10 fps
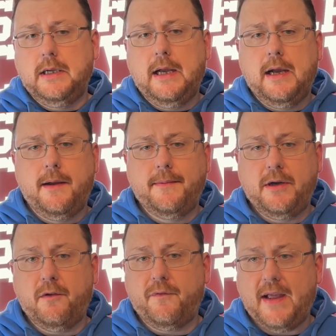Uh, you
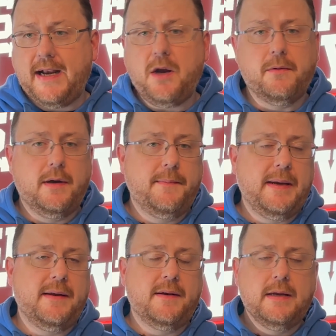know, flat out. I
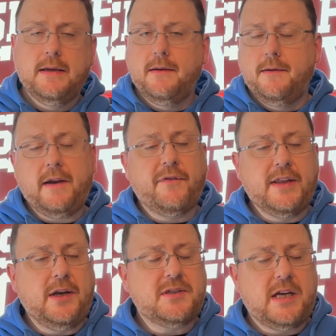mean, Nick
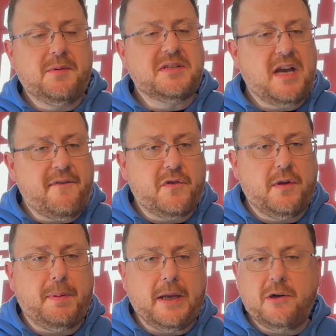Foligno said it was tough for
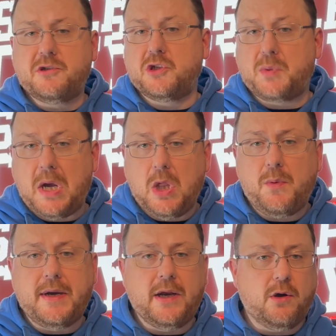the players to swallow
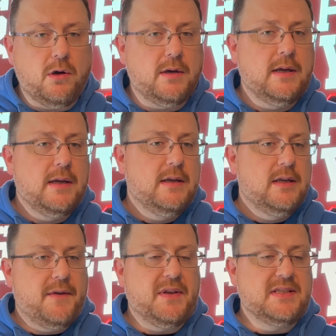when they heard
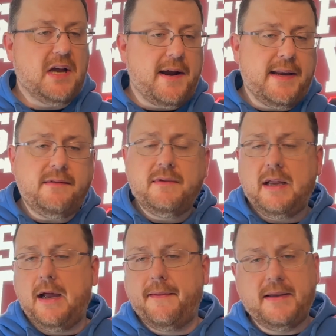of the signing.
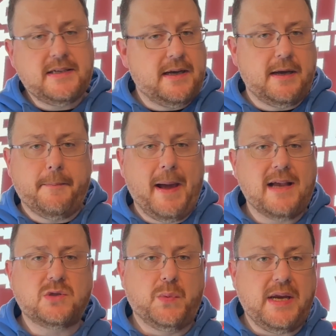Uh, they said in the
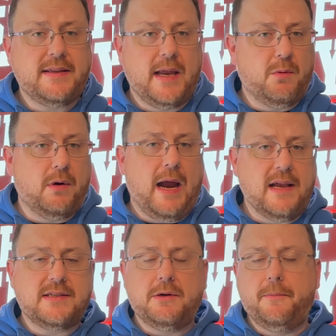past week they were
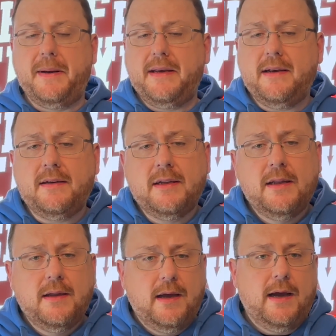asked their opinion,
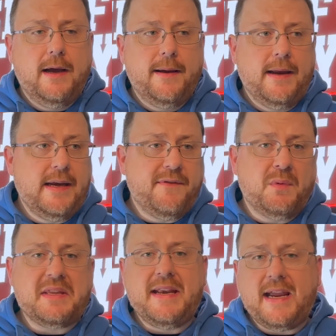uh, and even
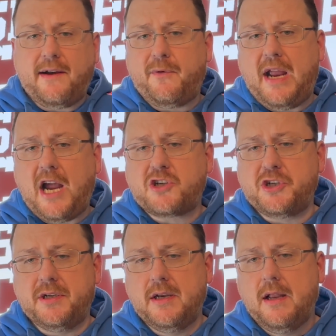with the negative
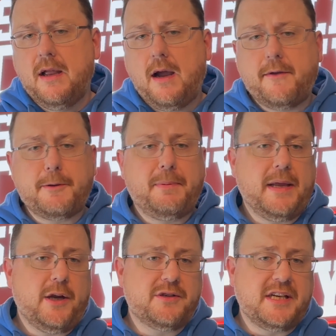reaction of the
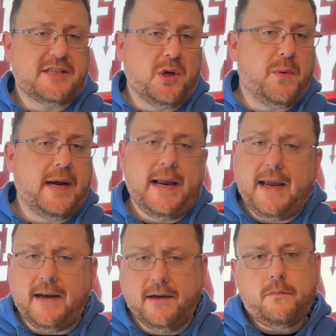players, they still went
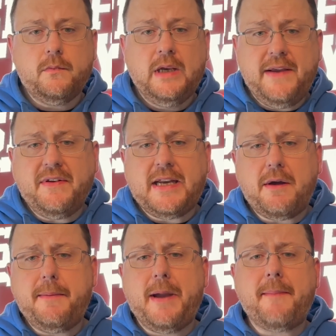ahead. Even
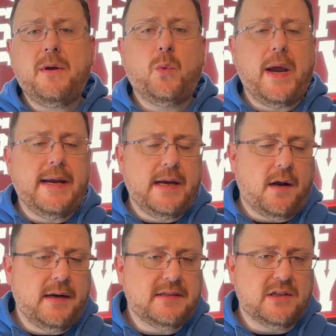Gary Bettman weighed in
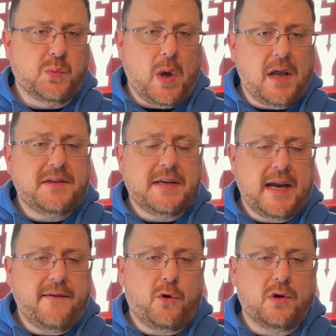on this as well
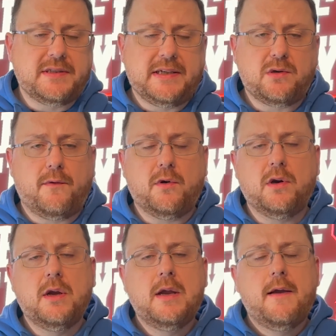today. Of course, he's
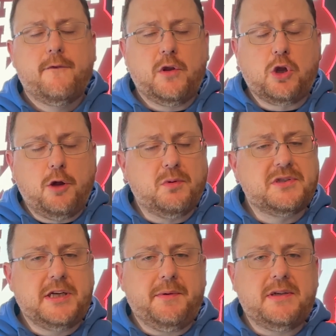over for the Global
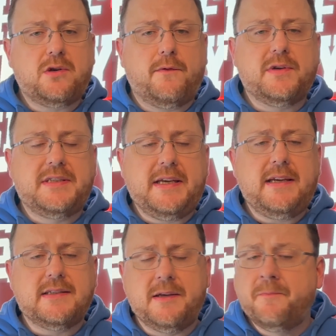Series
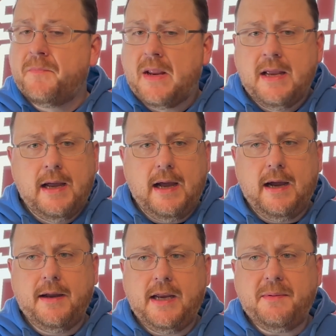overseas, and
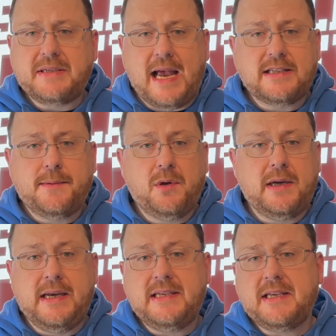uh, he was asked about it,
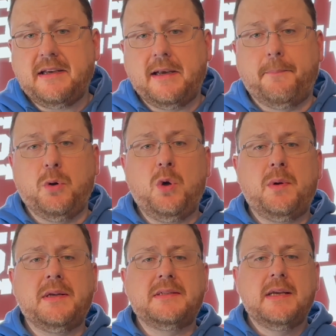and he said that the
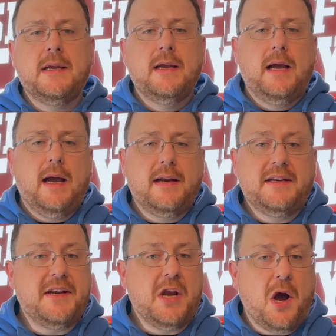Bruins uh,
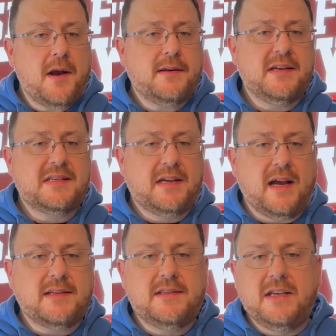did not
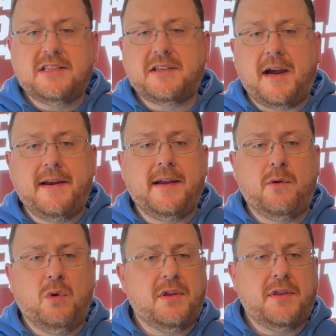discuss this
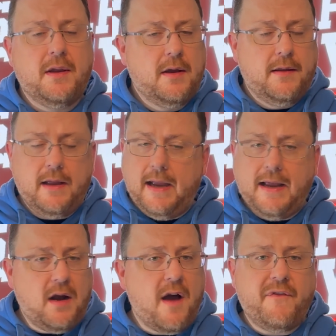signing with the
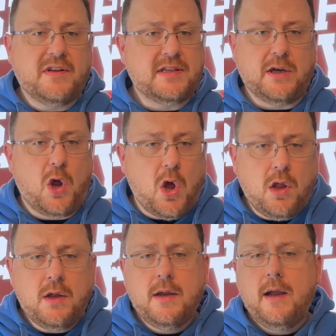head office at
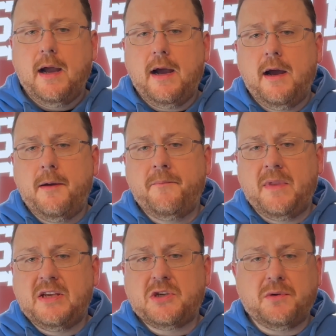all. Um,
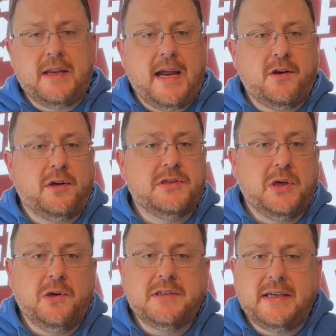he certainly had their
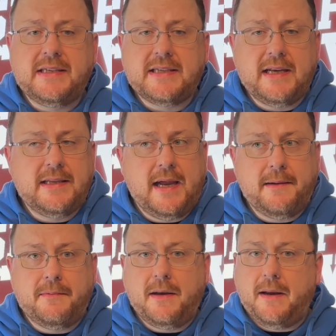concerns, and he said
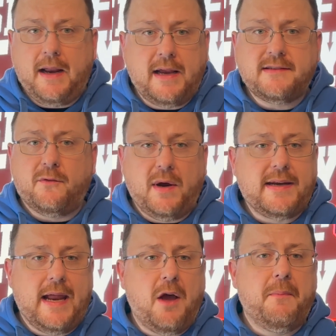that as of right
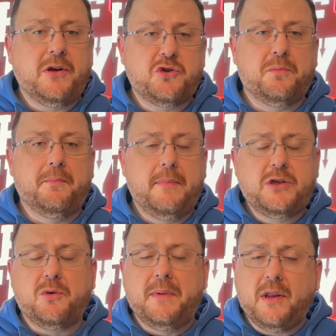now, Mitchell,
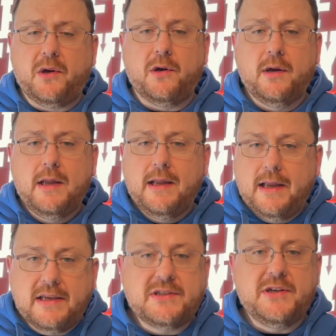Mitchell Miller
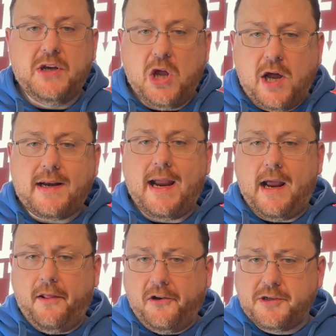is not
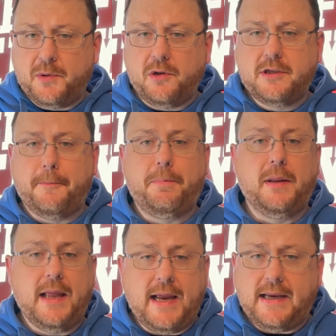eligible to
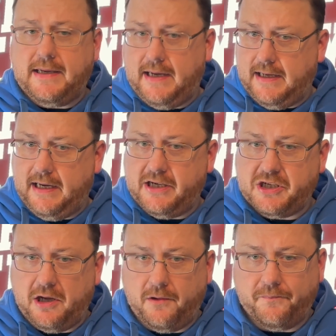play in the
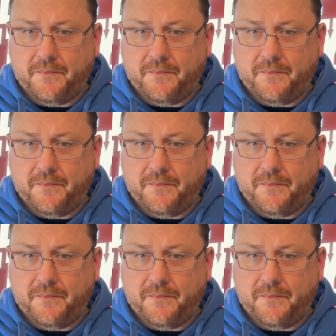NHL.